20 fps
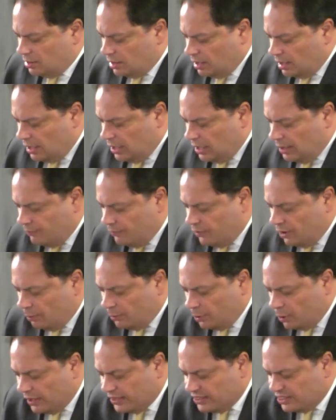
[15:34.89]
Um,
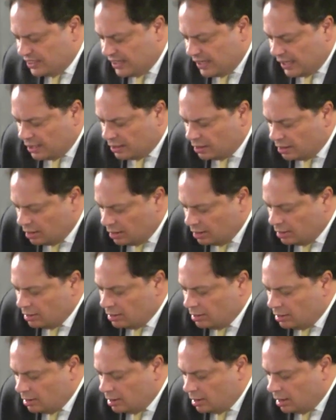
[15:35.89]
WITN
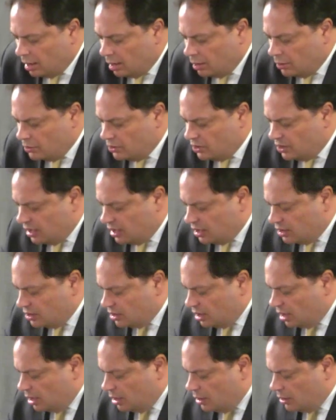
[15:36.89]

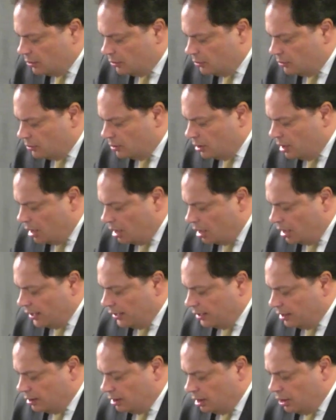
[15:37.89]

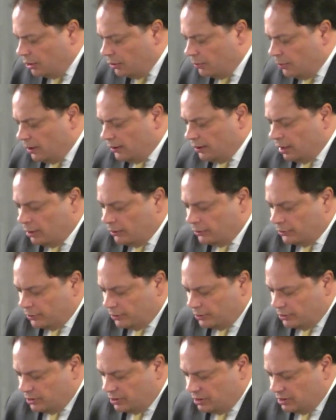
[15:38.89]

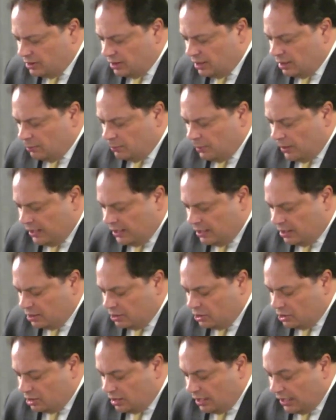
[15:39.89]
06090100 at
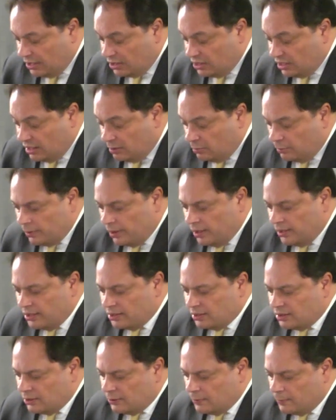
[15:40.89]
page 18,
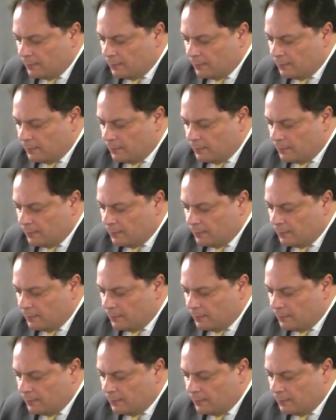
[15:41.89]
please.